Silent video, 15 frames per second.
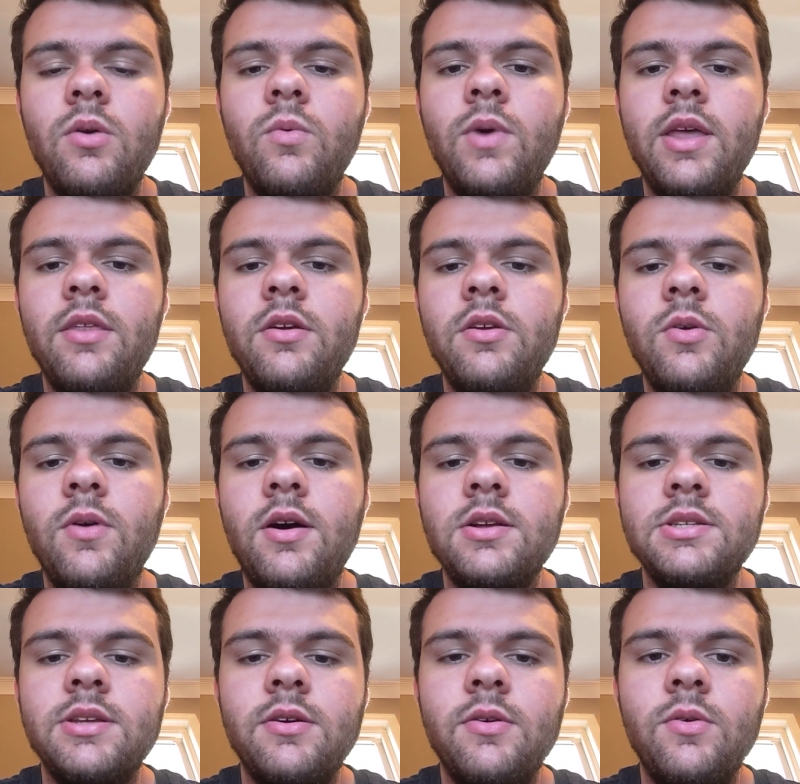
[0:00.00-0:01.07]
whether you
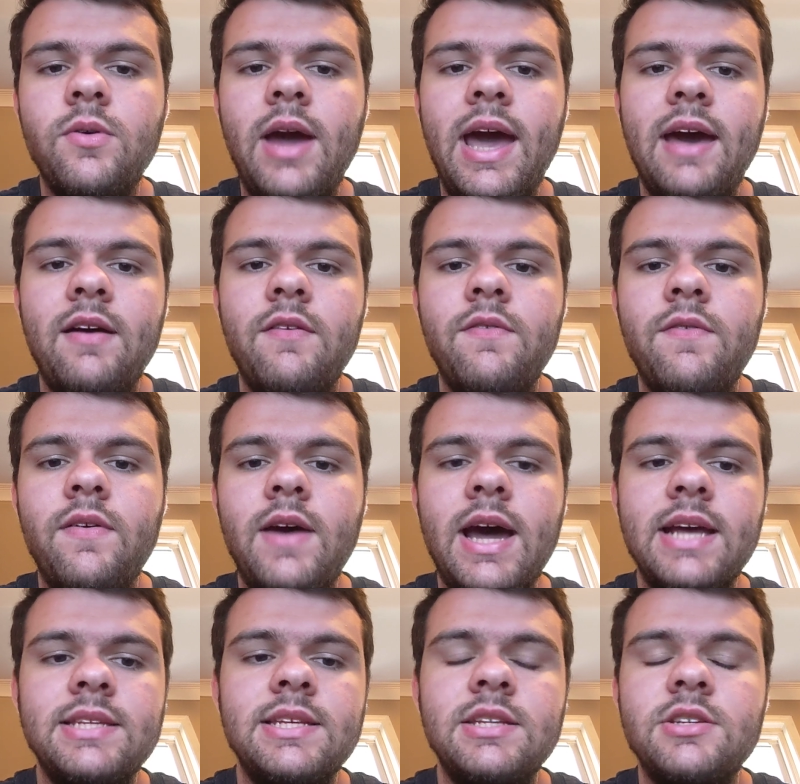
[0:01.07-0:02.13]
also have
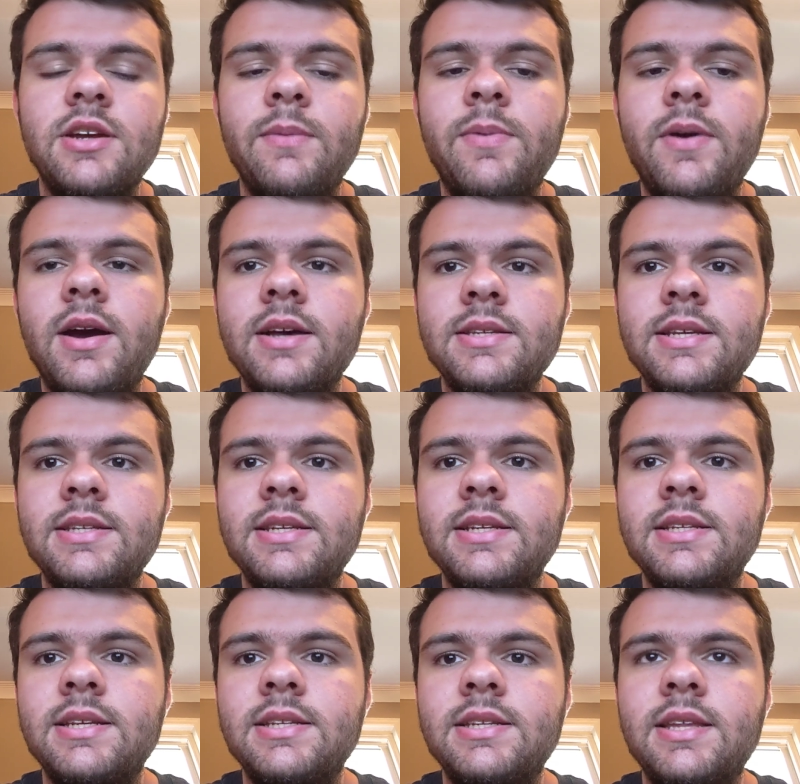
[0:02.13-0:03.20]
high sensory processing
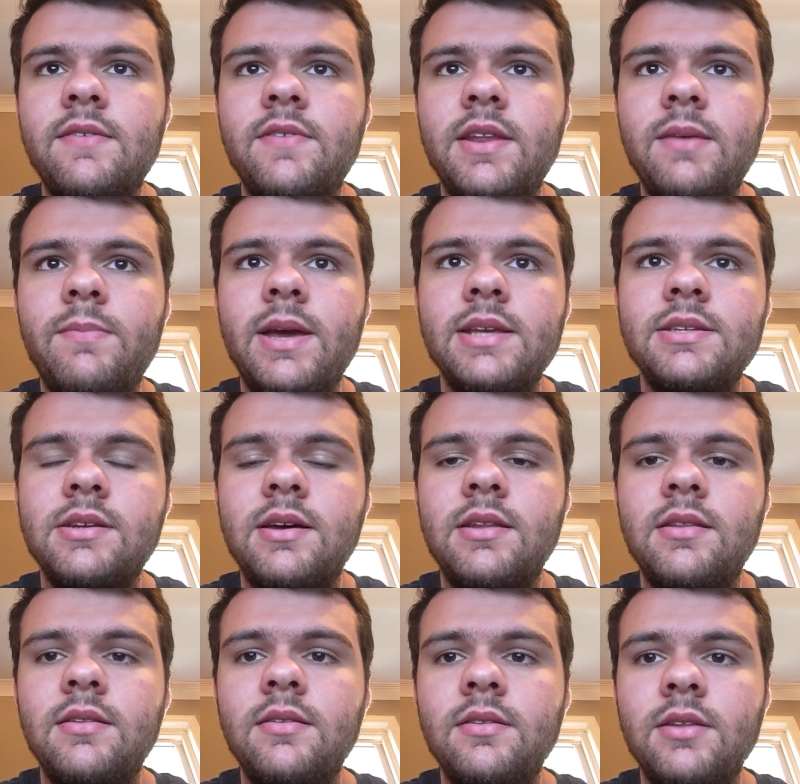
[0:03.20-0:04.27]
sensitivity based
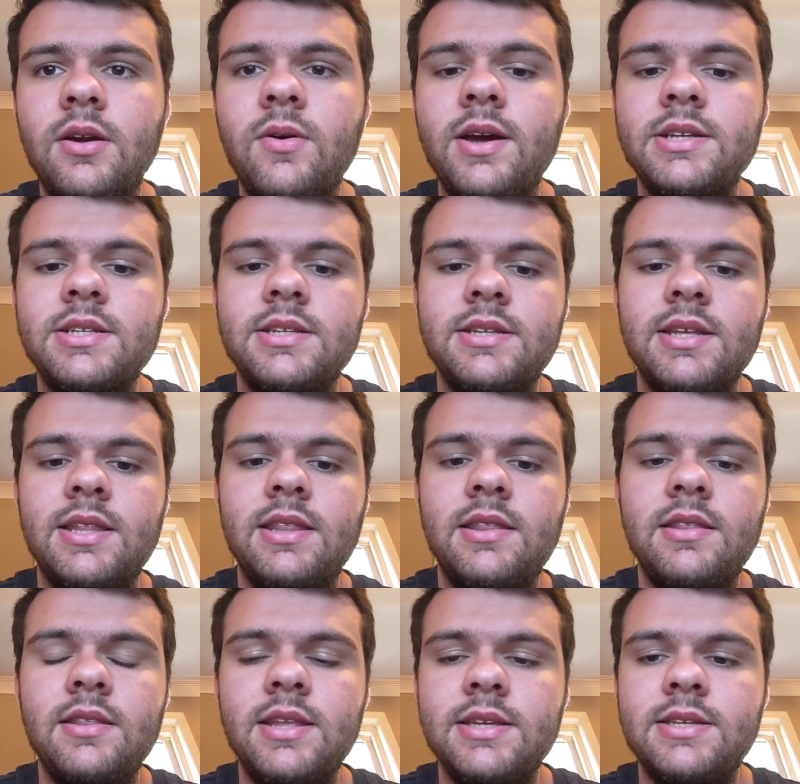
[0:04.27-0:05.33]
on the questions
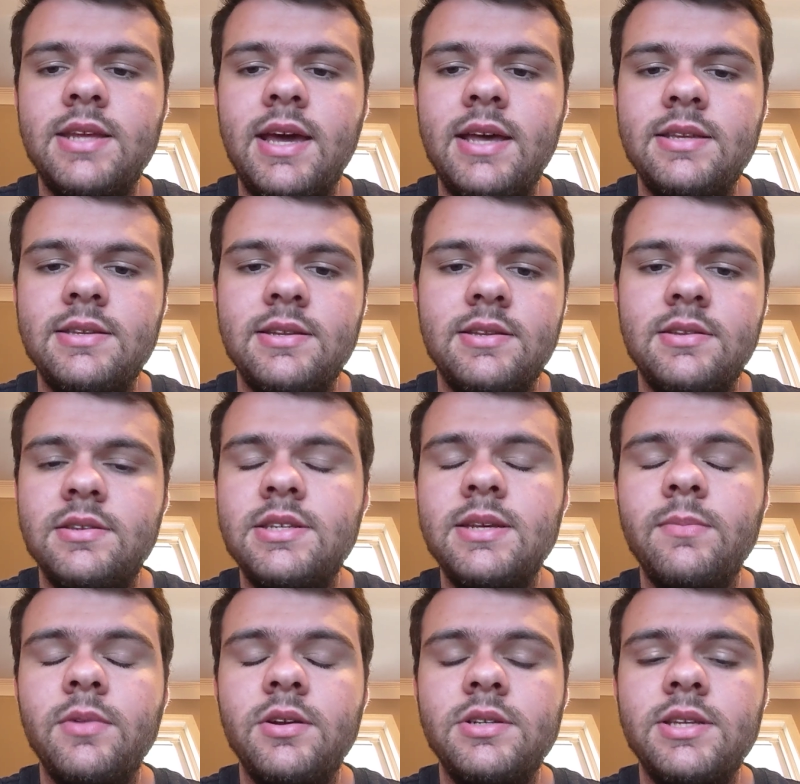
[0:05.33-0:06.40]
in this test and
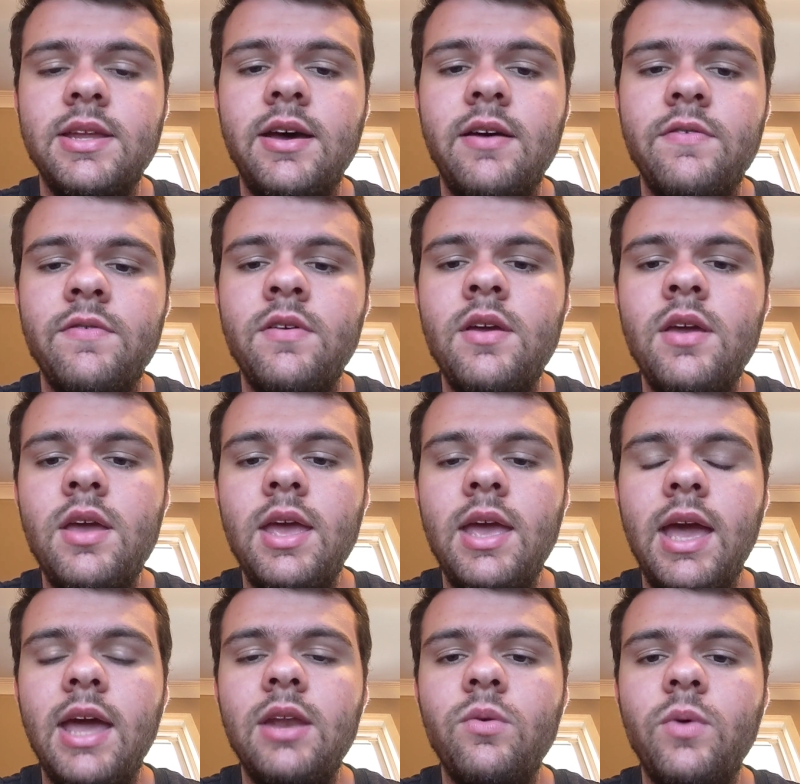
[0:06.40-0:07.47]
similar stuff,
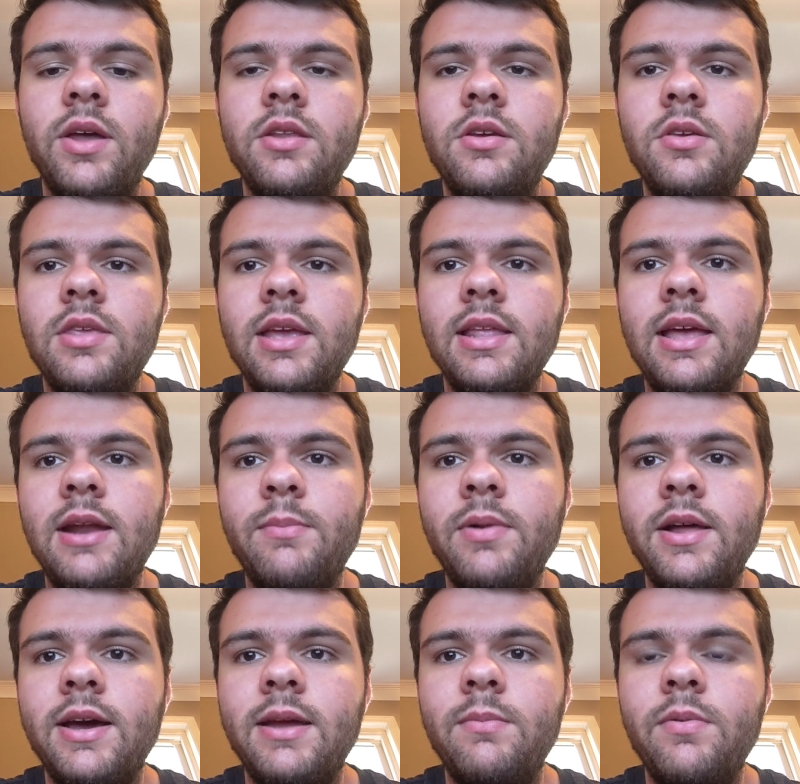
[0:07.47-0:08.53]
and whether you think that
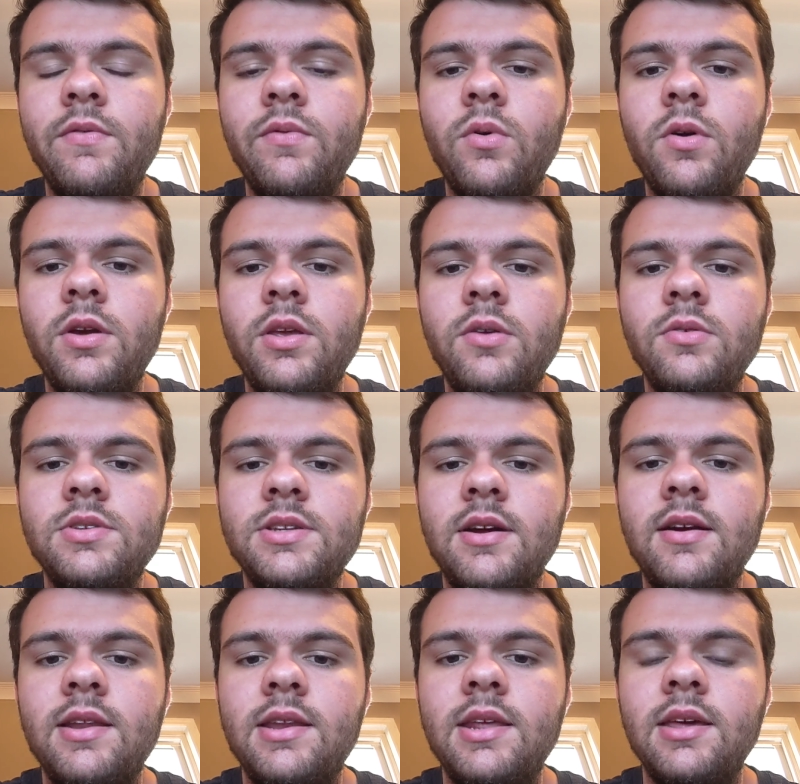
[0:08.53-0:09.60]
applied before you
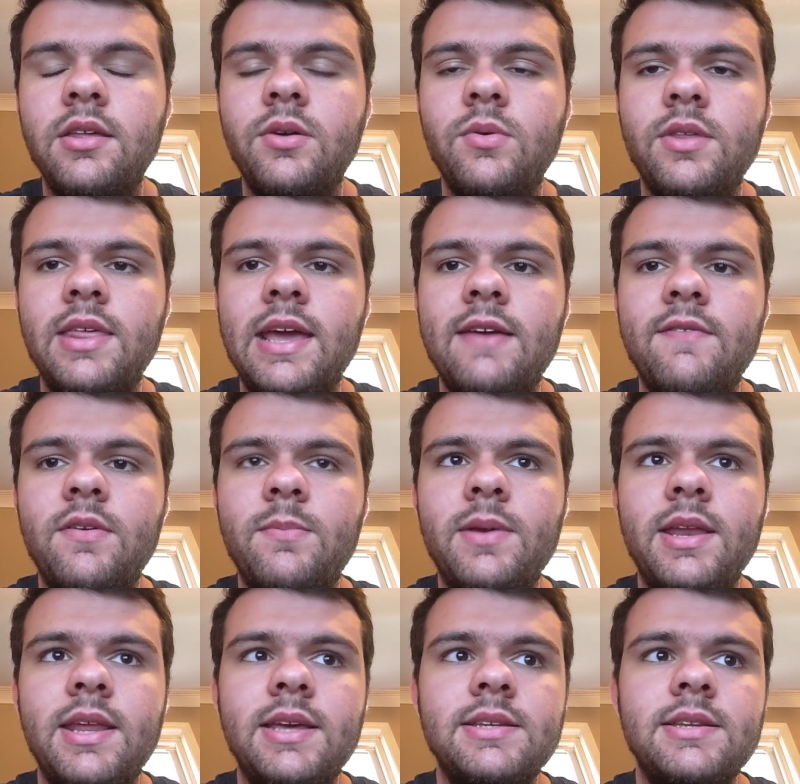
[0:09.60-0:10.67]
started dealing with
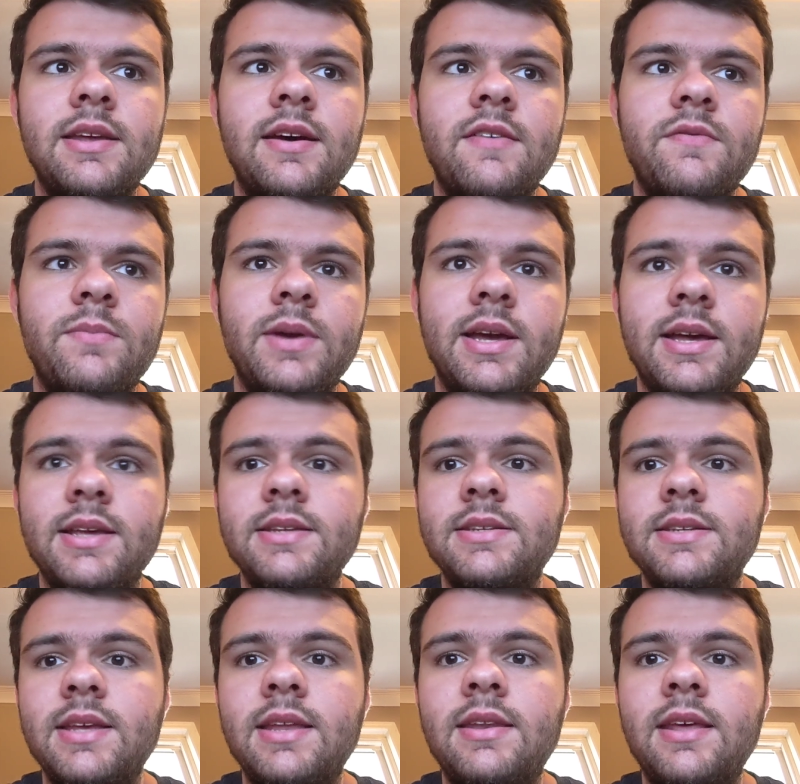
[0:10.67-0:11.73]
AvPD stuff,
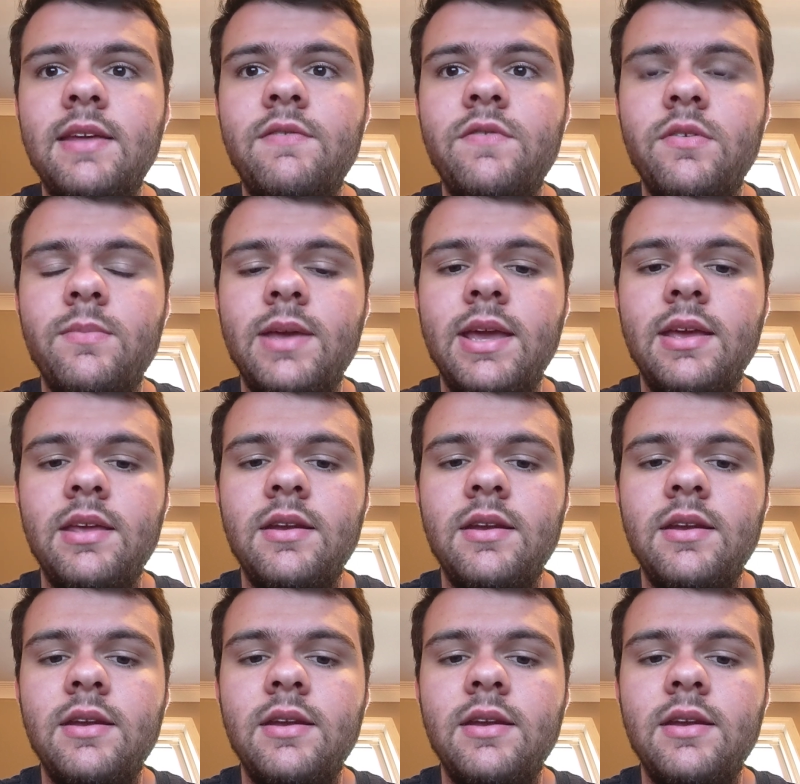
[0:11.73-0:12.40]
because it did for me.